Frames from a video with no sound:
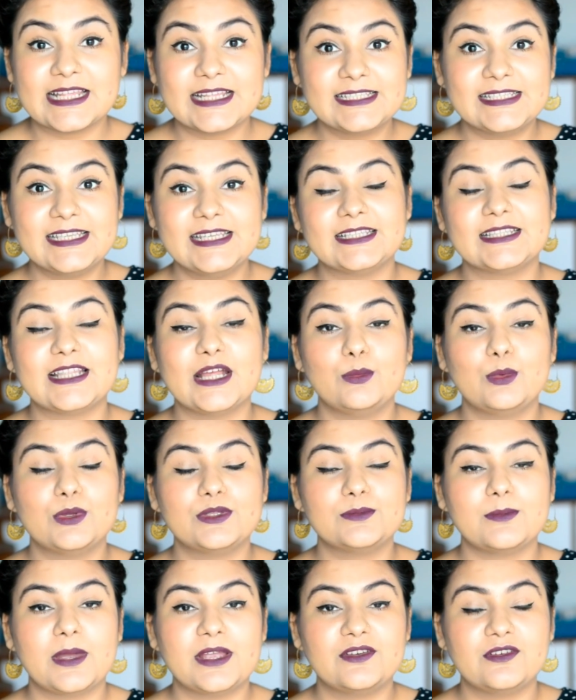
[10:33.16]
So that's it. That
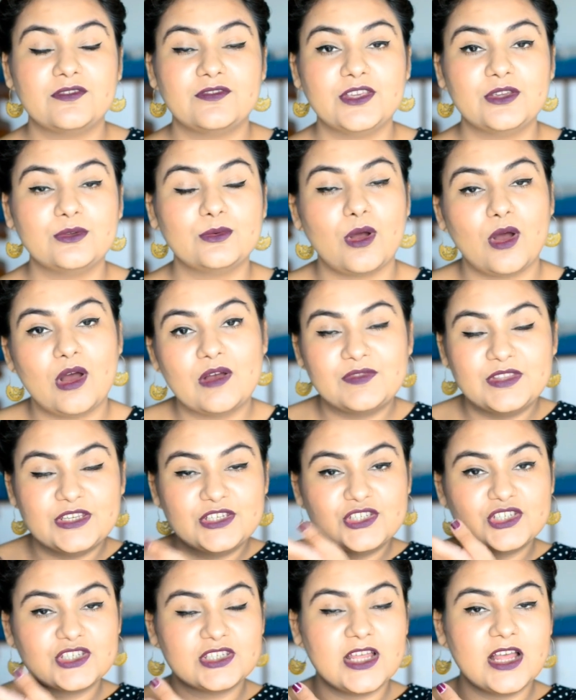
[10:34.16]
was my review of
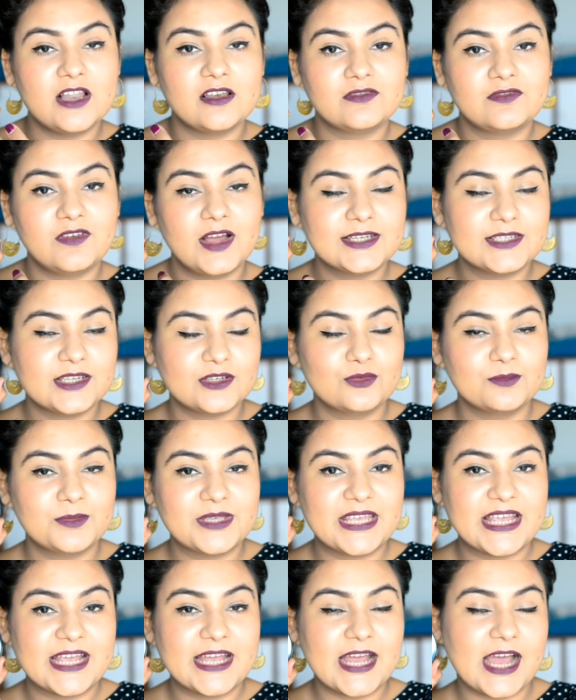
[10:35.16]
the Chanel
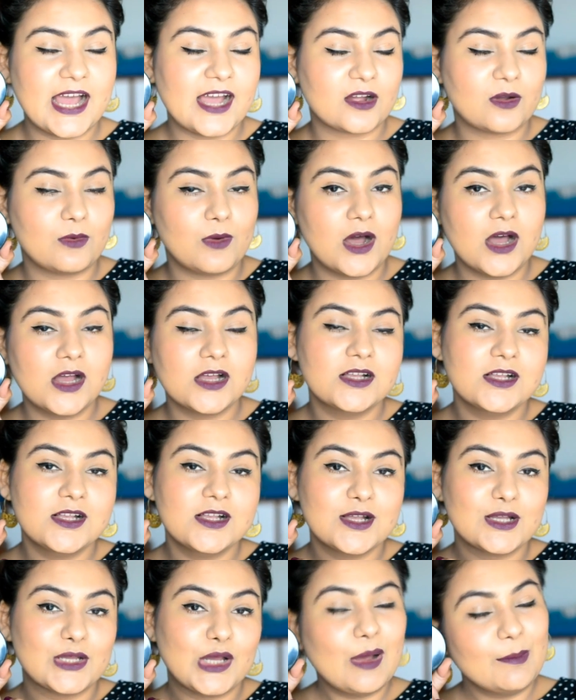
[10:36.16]
Vitalumeier Aqua
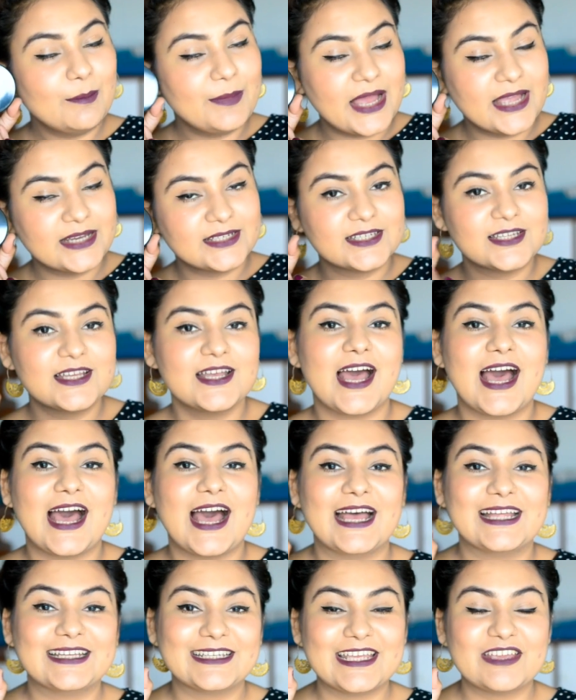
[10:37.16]
Compact.
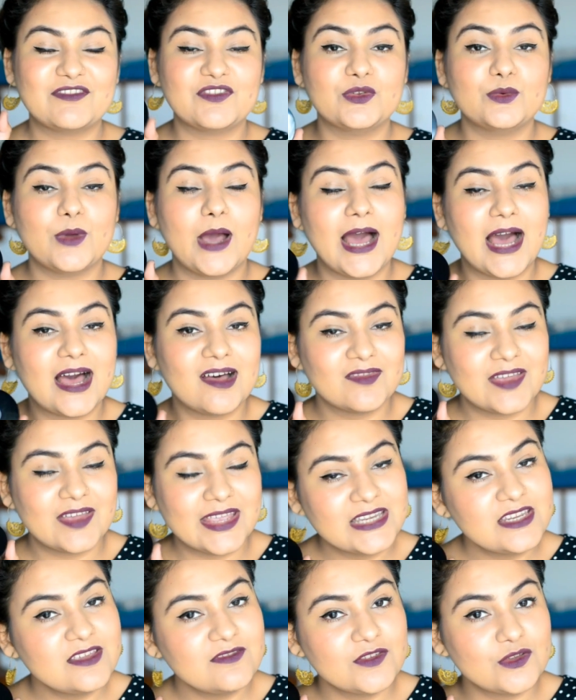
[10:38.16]
And if you have
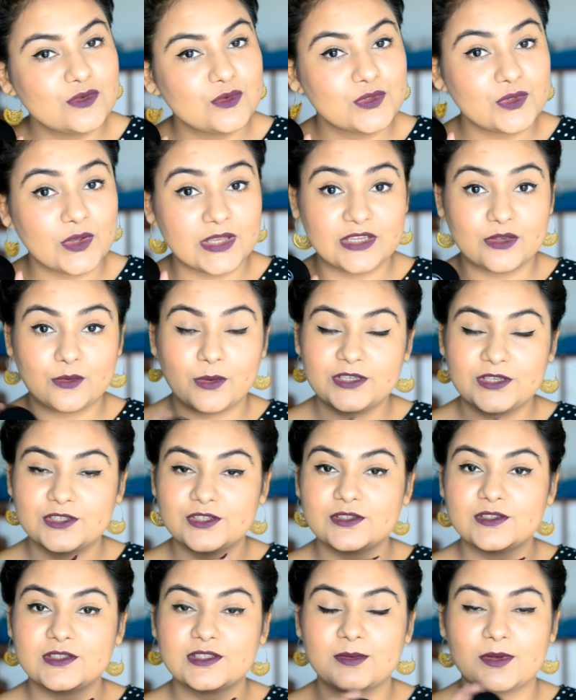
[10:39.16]
any views or any
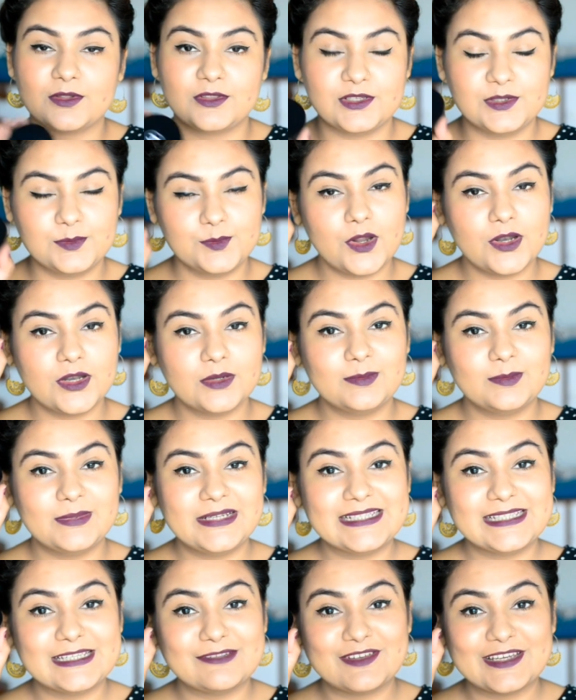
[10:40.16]
questions about this product,
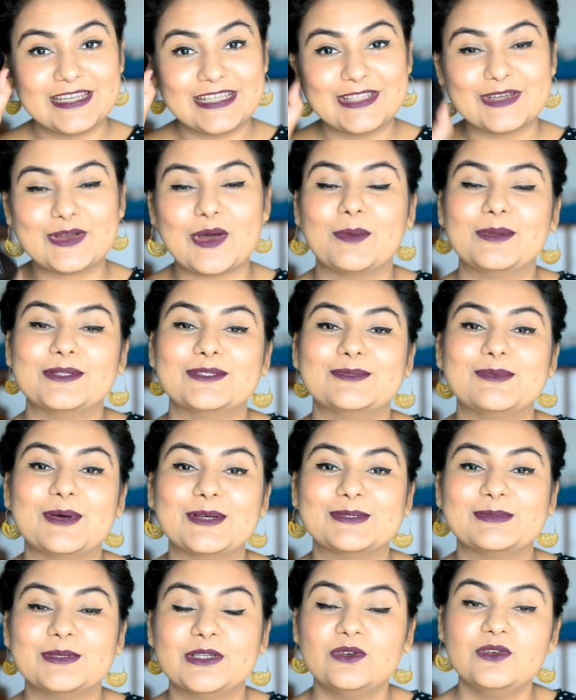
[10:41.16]
please leave it in the comments
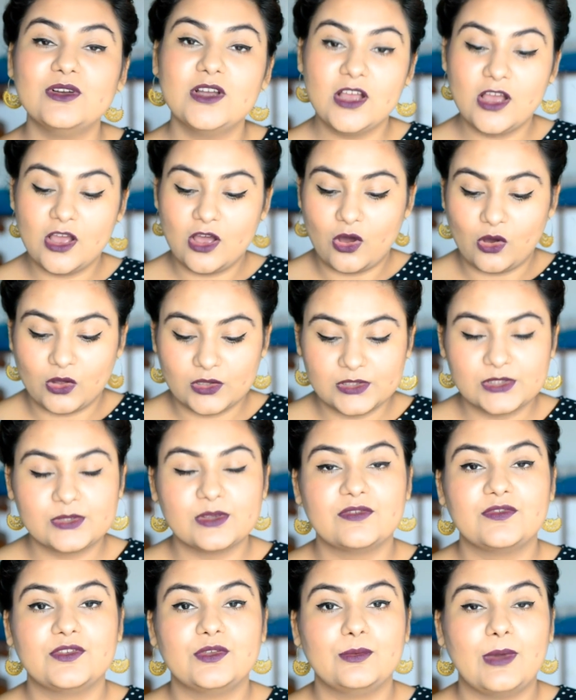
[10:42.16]
box below.
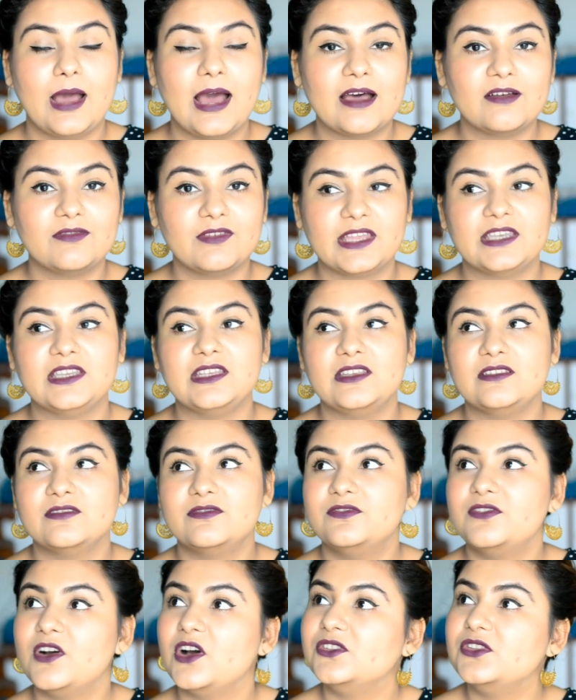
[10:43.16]
Also, if you have any
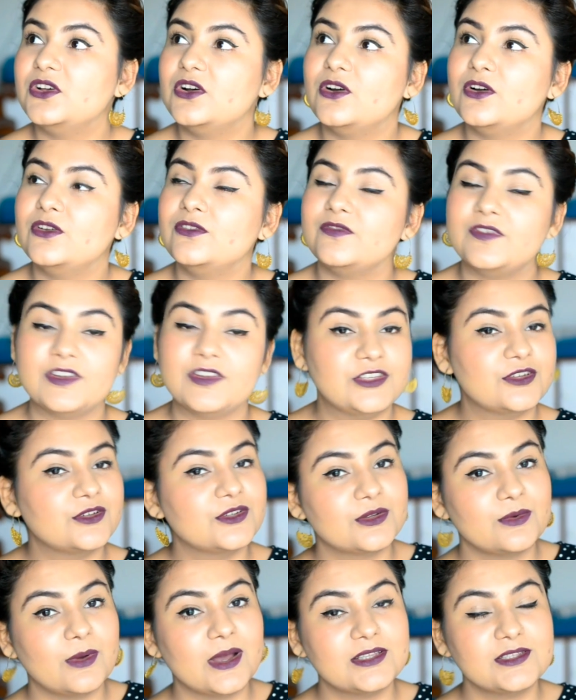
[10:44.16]
further
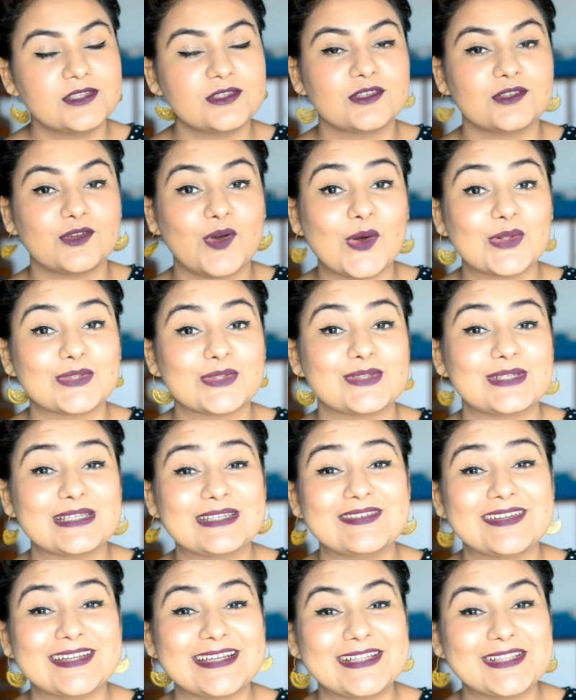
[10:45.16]
video requests, you can also
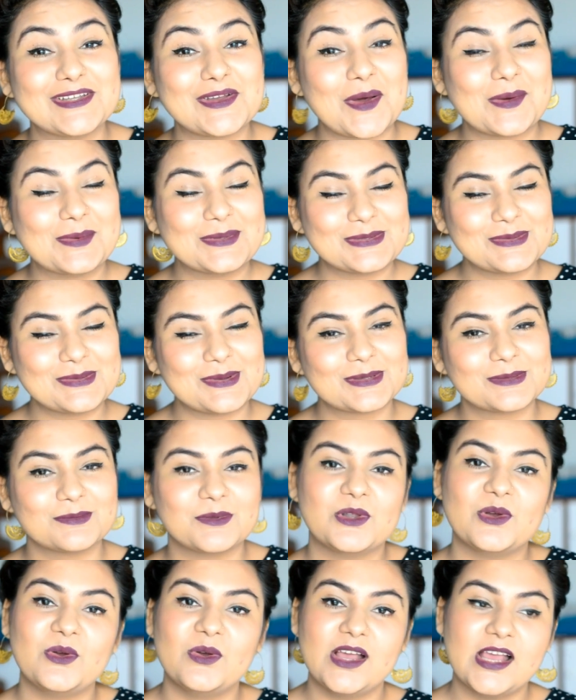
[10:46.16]
leave it in the comments box
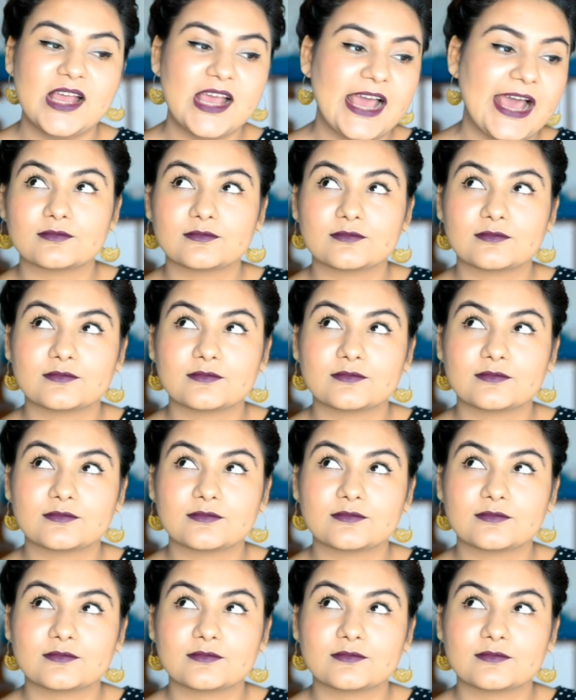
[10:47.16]
below.